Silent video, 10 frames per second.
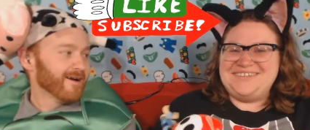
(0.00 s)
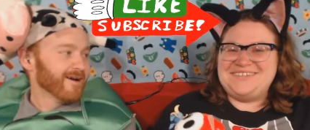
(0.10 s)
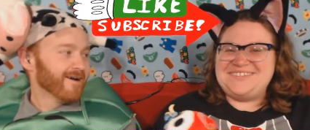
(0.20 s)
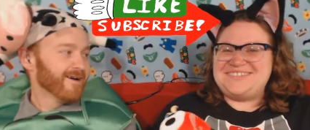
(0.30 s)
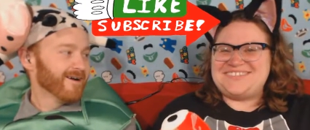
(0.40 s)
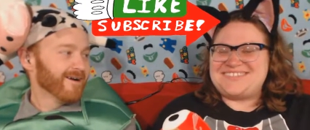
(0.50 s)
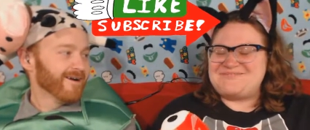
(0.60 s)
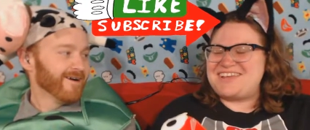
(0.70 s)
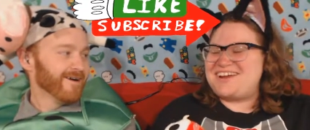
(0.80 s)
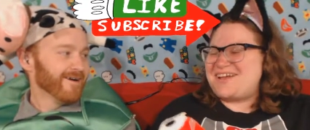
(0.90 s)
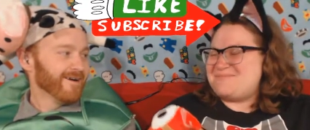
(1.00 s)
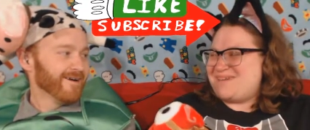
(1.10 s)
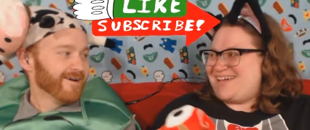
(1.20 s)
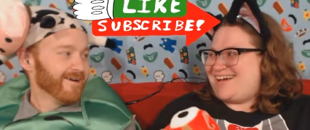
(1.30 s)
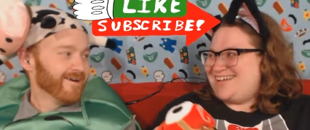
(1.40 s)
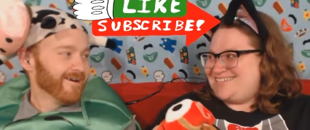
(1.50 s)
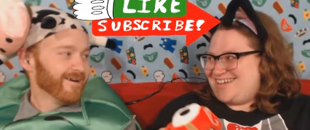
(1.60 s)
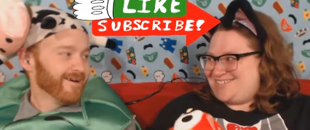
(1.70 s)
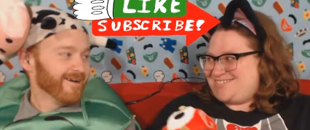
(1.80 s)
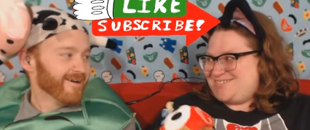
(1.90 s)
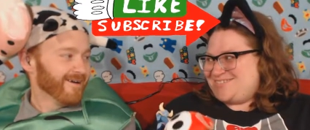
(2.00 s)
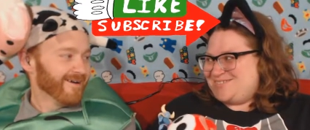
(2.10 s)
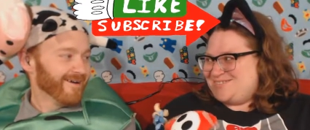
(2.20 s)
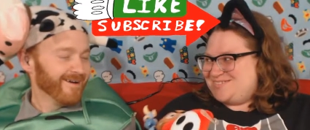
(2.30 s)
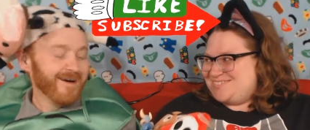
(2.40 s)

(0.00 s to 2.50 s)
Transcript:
Speaker 1: you just figured out by context clues.